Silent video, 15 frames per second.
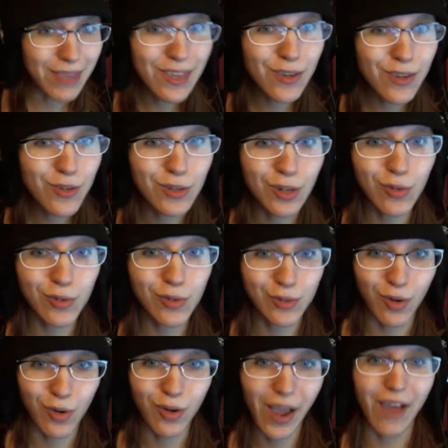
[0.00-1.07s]
who
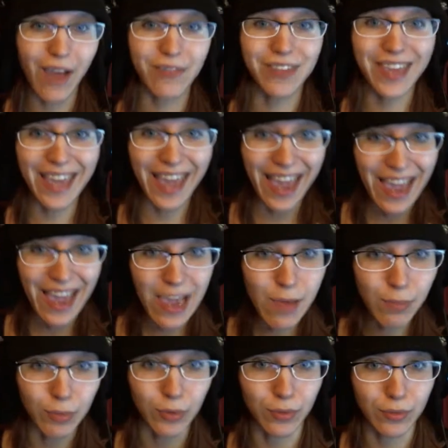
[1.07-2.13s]
don't have cable,